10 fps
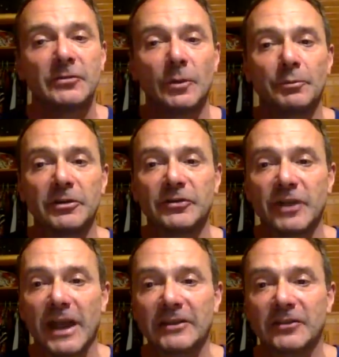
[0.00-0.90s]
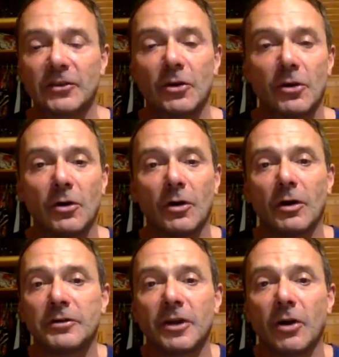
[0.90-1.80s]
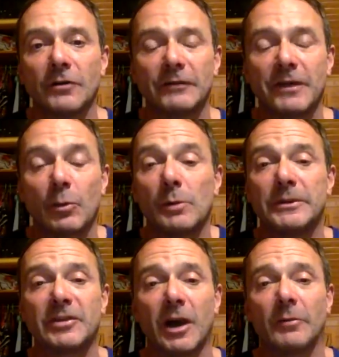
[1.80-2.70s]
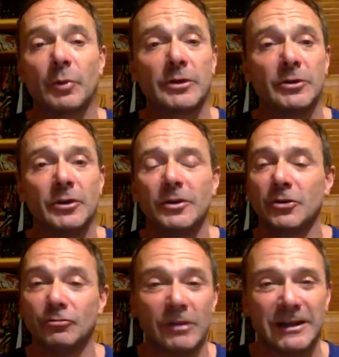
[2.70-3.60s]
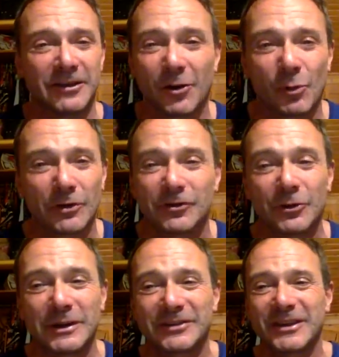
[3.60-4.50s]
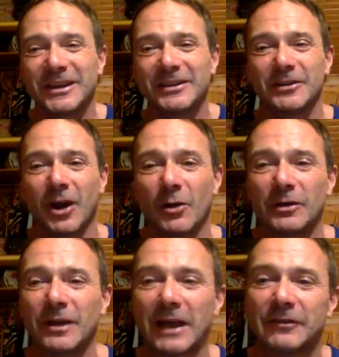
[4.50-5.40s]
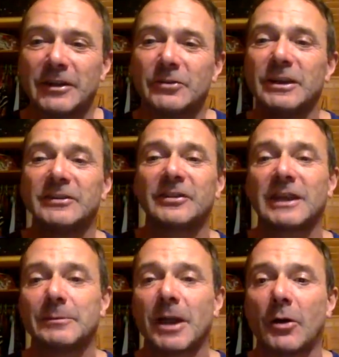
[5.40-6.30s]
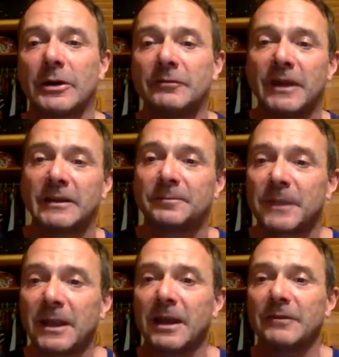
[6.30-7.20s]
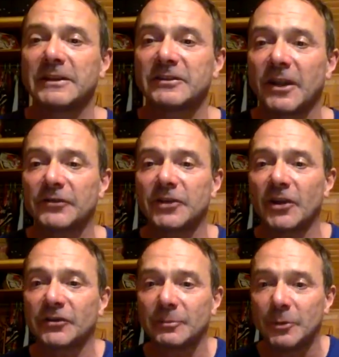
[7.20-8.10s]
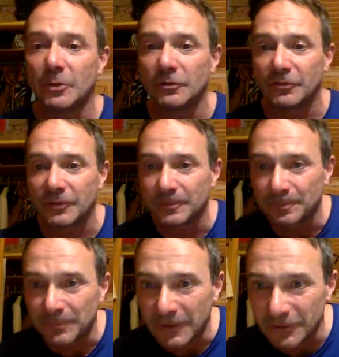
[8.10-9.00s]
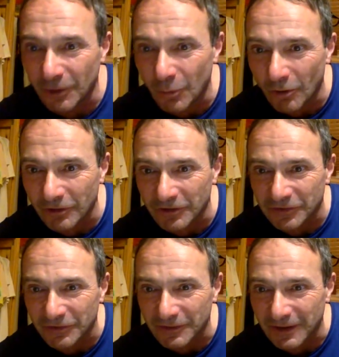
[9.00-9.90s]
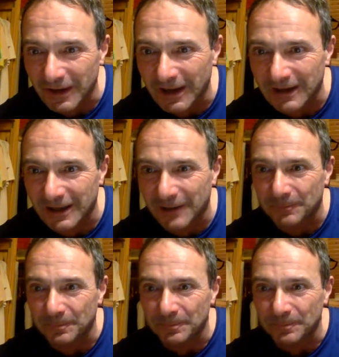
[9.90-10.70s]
to appreciate your, you know, that there will be times when you really don't want to do it, you know, and that you need to keep going. And then stuff starts to move. No worries. Hey there.